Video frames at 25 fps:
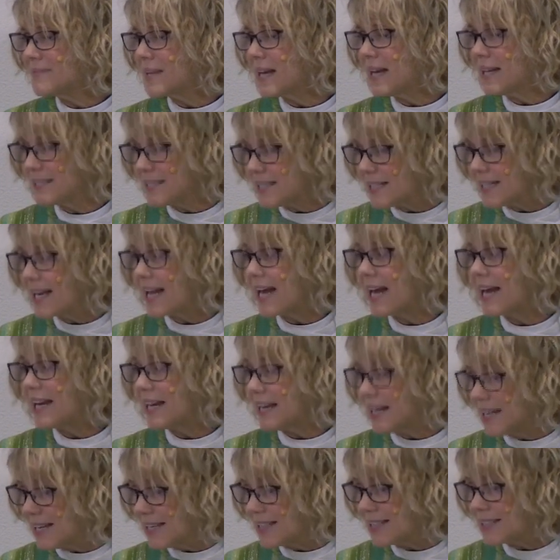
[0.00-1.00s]
And today
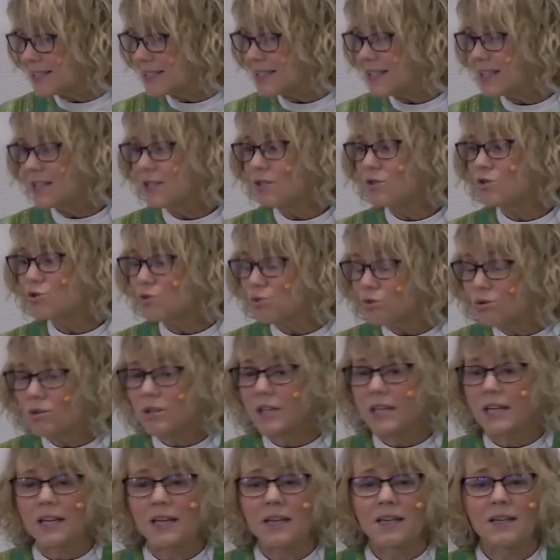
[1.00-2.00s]
is
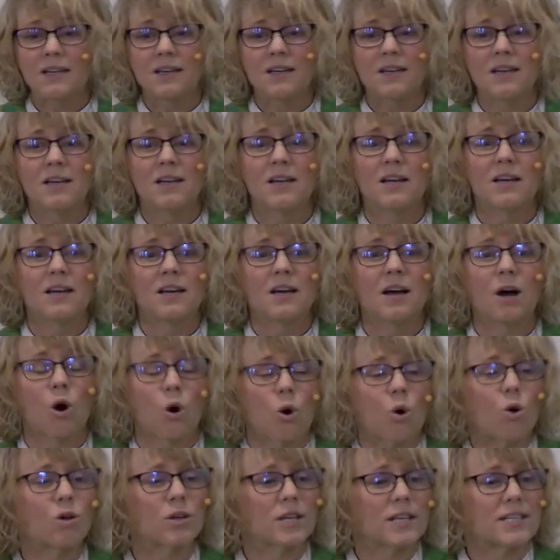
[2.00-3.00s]
truly a
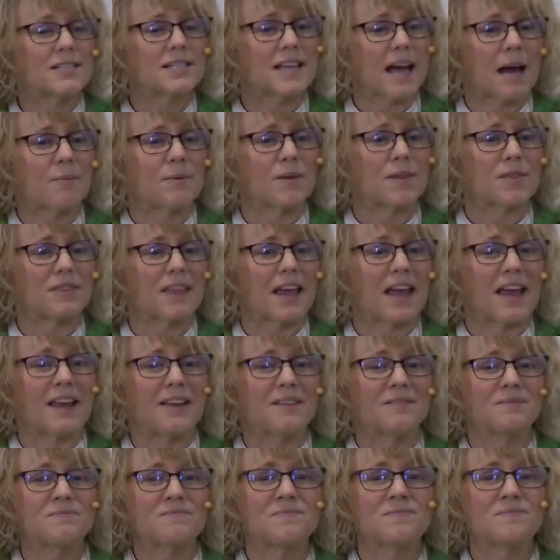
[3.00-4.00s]
holy Sabbath day.
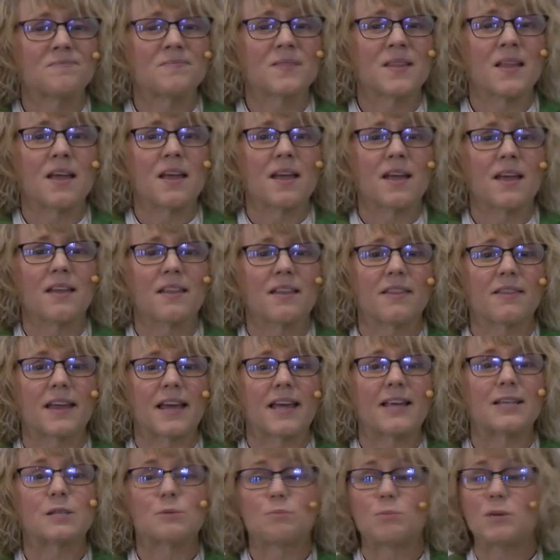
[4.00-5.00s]

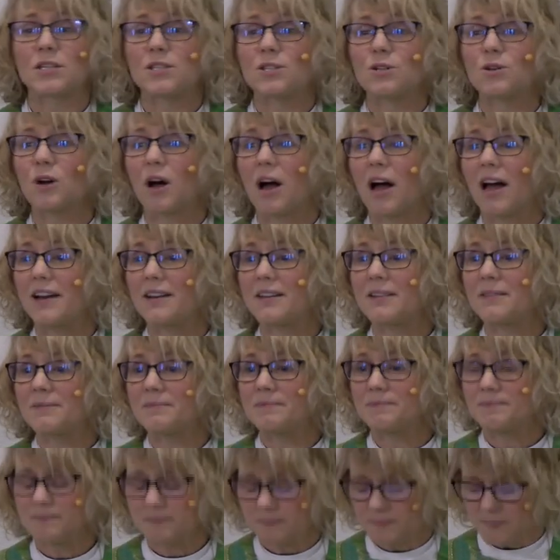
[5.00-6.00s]
Thanks be to God.
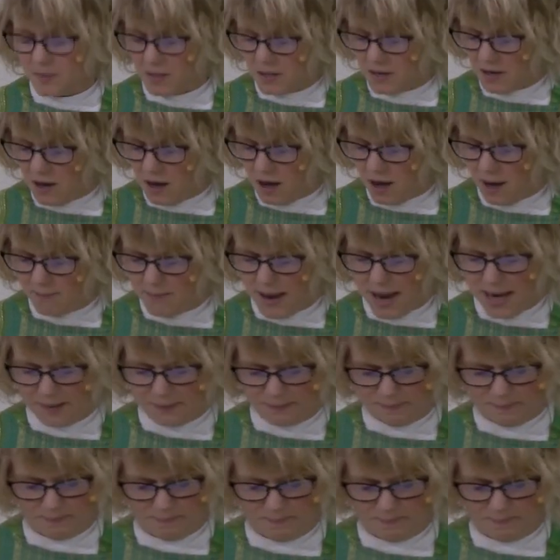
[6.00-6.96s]
Amen.